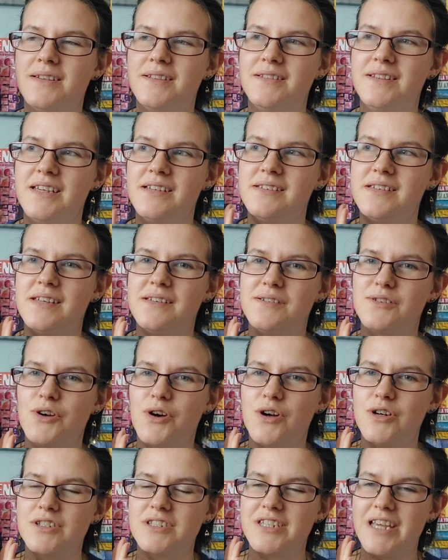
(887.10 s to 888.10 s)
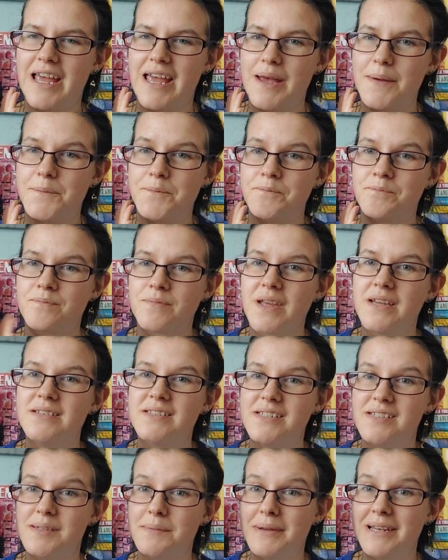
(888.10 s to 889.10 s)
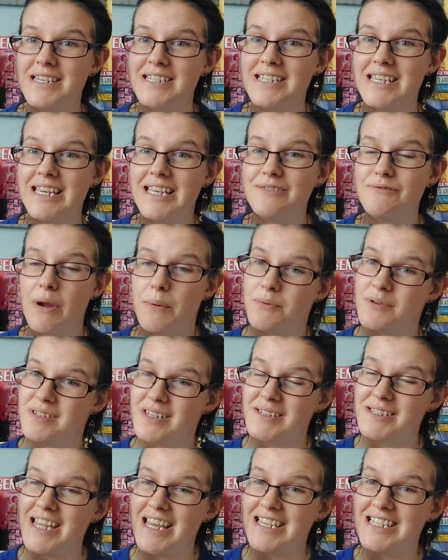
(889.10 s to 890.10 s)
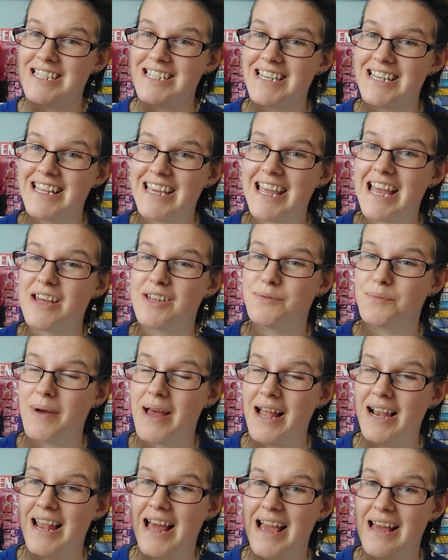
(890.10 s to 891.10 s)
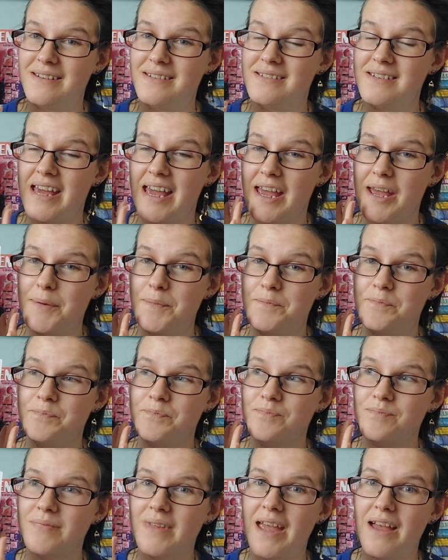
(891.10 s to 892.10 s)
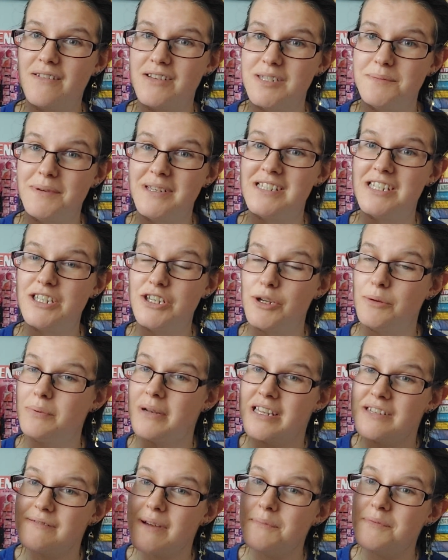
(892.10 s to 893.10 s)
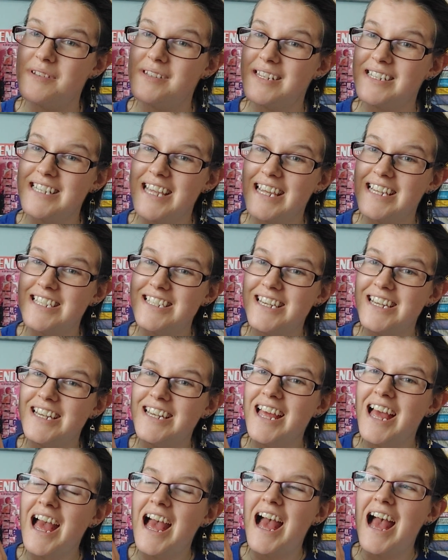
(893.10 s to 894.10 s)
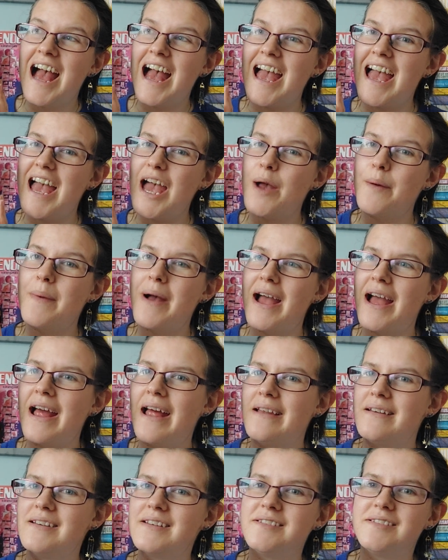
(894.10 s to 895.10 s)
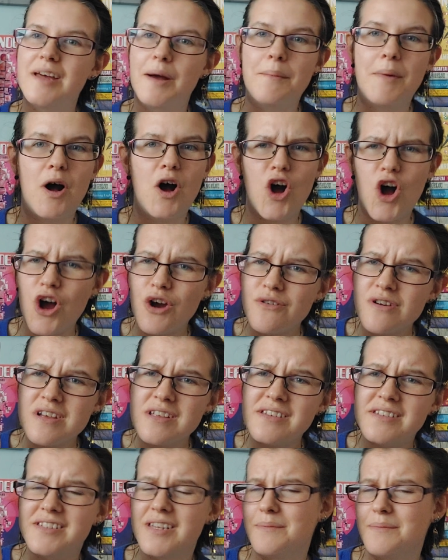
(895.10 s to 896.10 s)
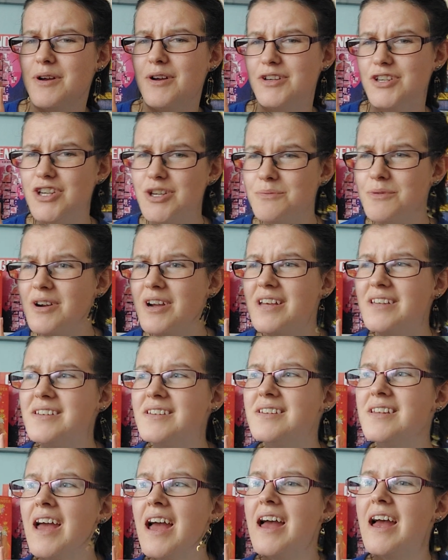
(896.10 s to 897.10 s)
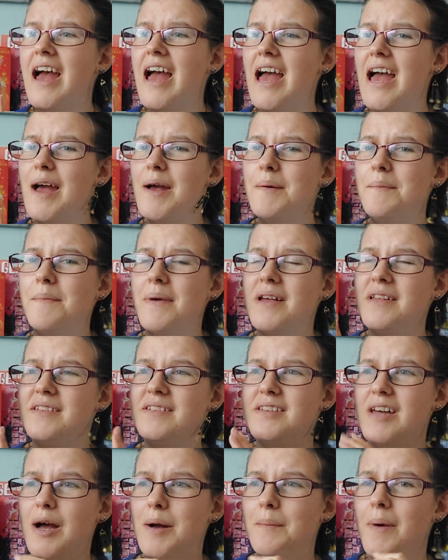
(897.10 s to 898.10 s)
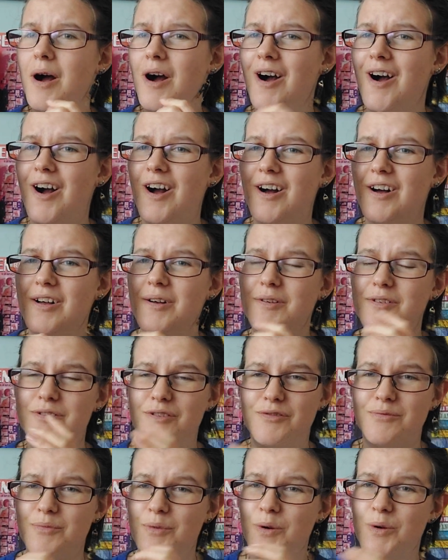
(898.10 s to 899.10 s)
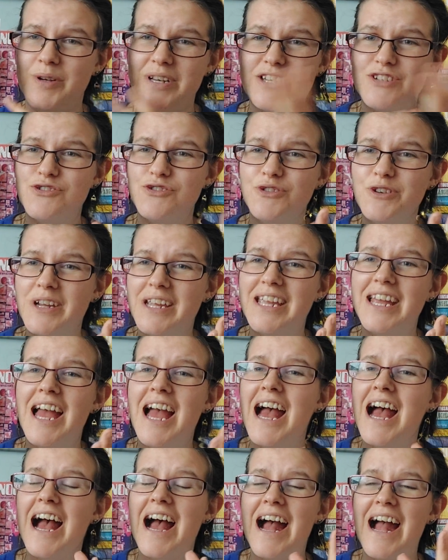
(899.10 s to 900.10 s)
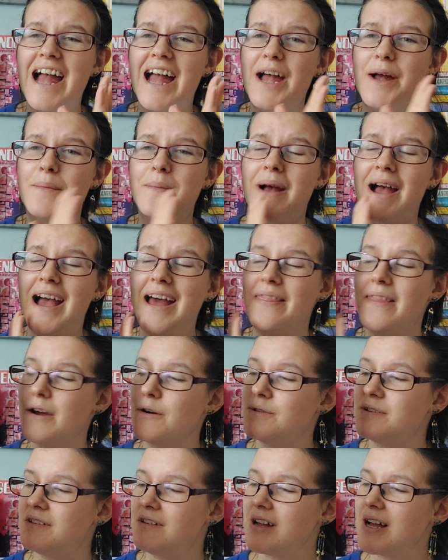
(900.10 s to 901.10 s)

This has got disability representation in here as well as LGBTQ+ representation, and some are horrors, some are humorous. Some are sort of more literary, and they're also